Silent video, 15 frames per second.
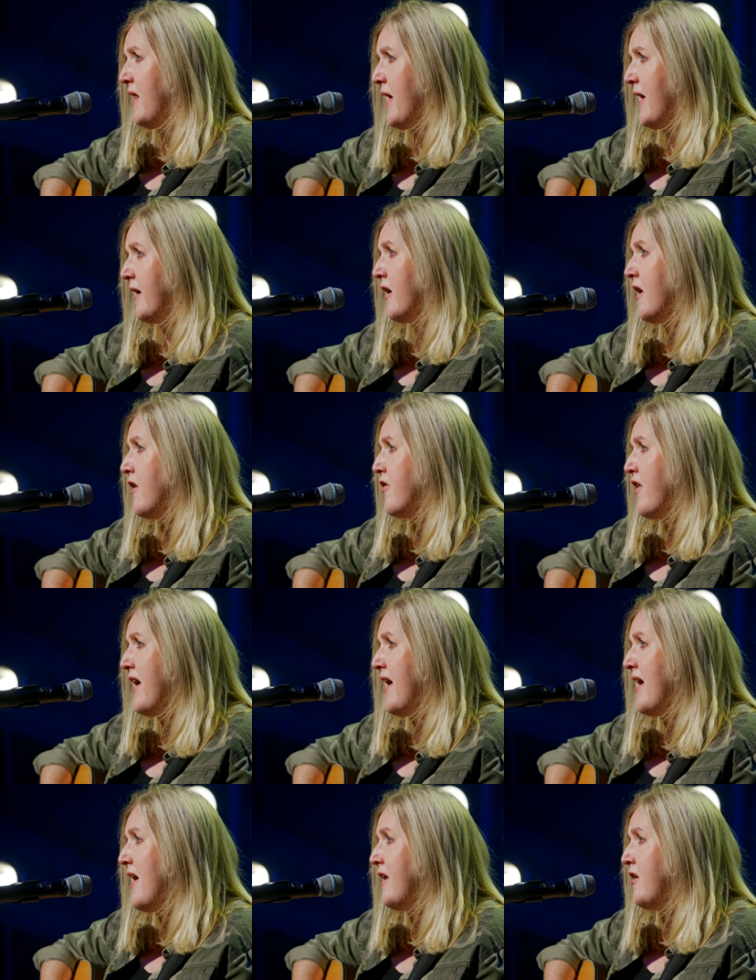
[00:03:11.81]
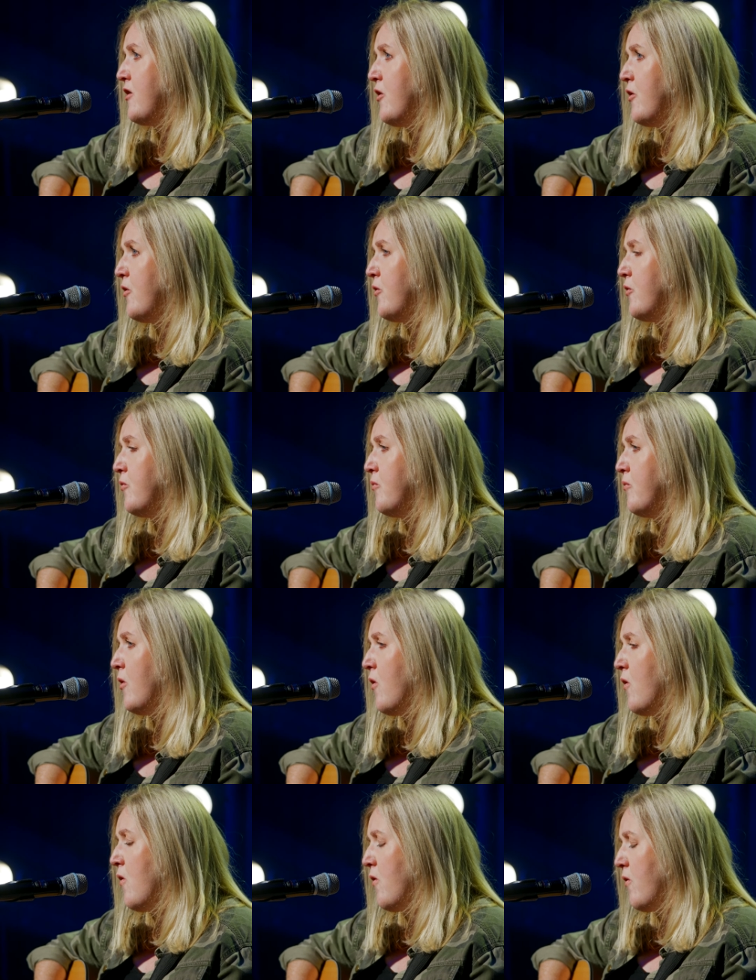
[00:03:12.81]
like that no
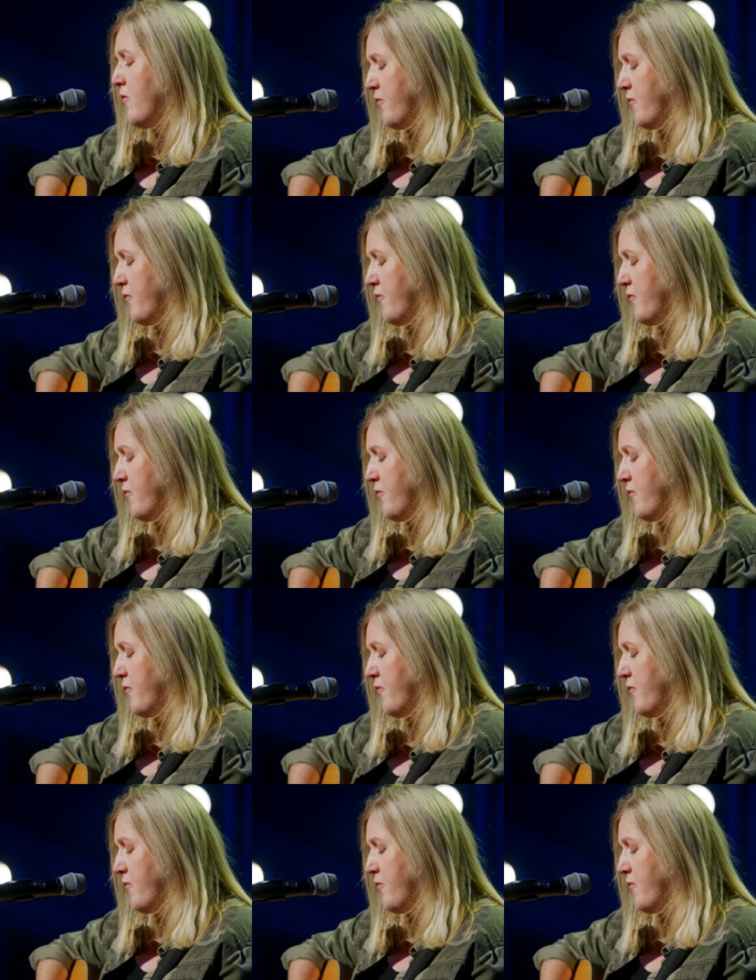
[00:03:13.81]
more.